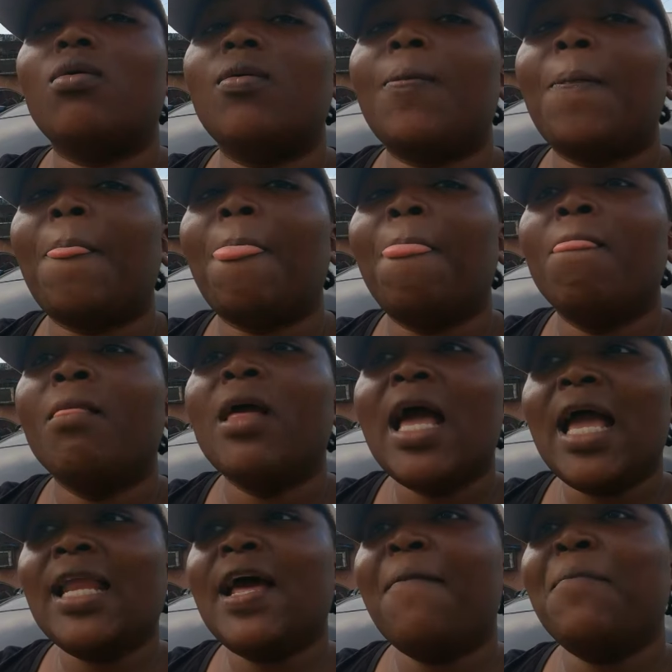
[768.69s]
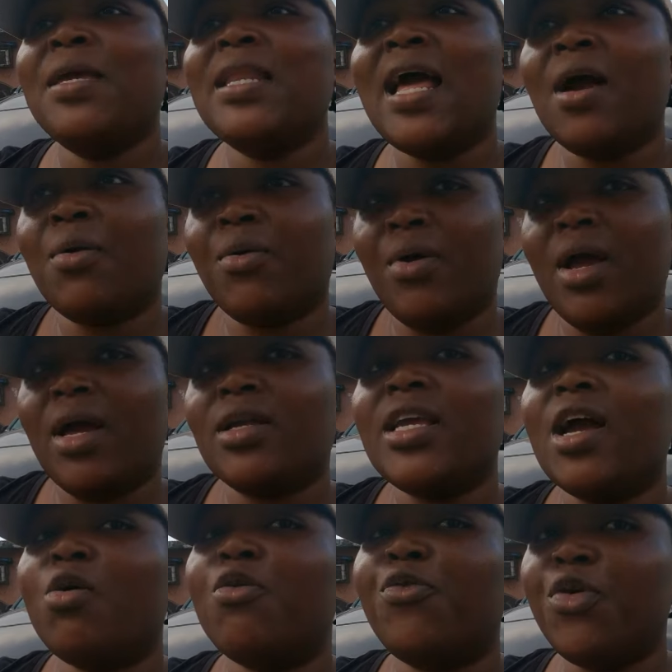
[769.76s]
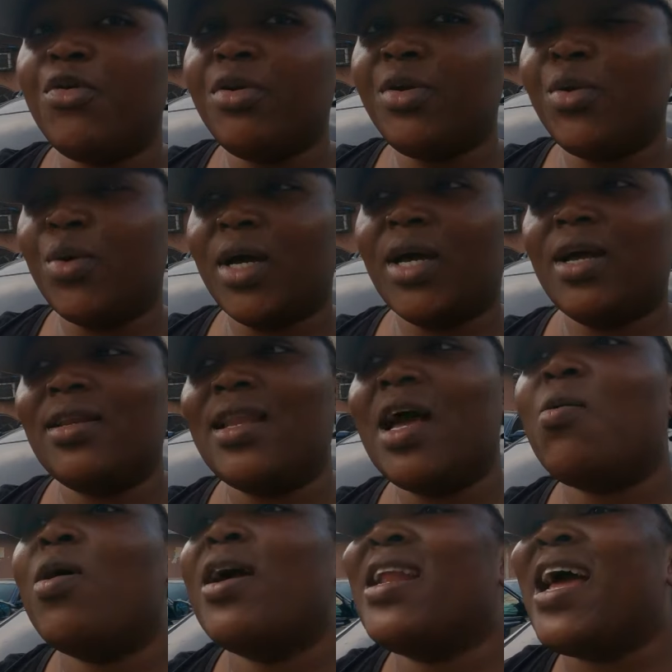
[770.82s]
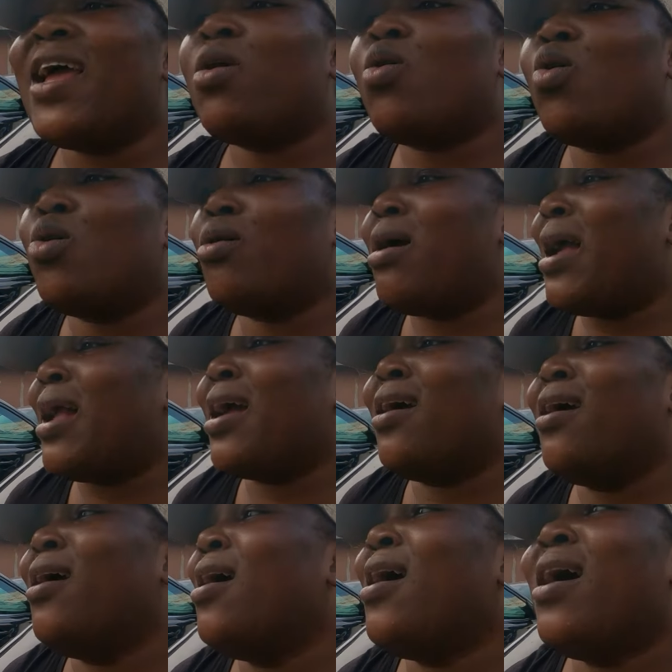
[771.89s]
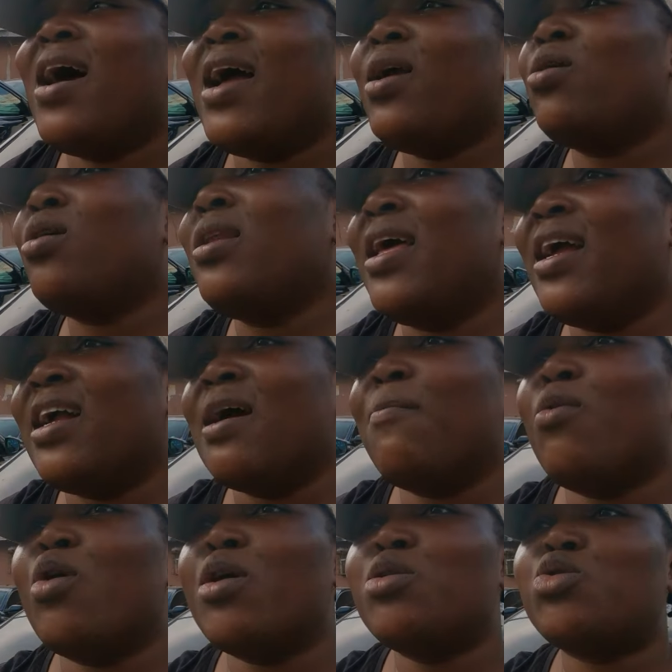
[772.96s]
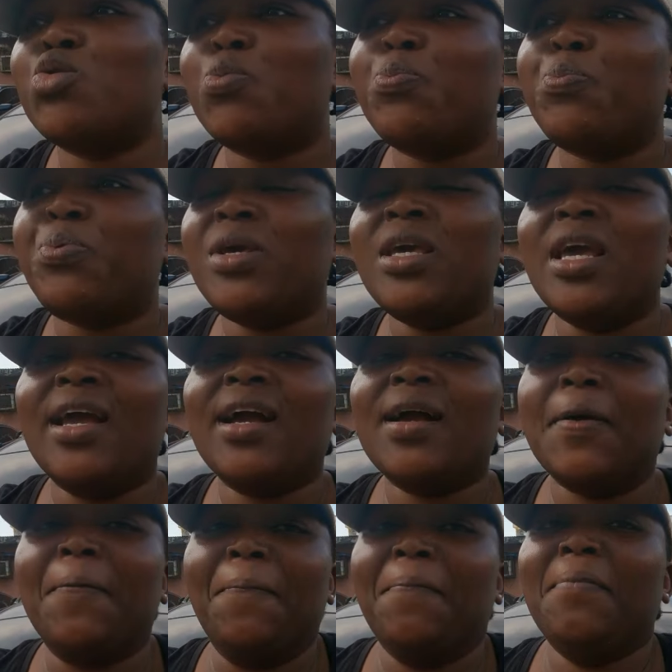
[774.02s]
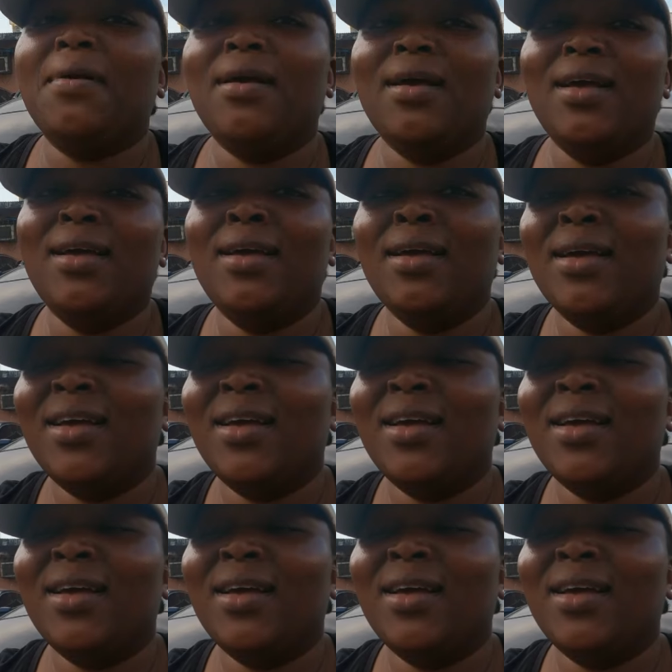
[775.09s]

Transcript: Cove Town. Okay. Okay. And I'm in Accra. Yeah, Koforidua. Yeah. That one I go. I can, I go like I'm going to pee and come.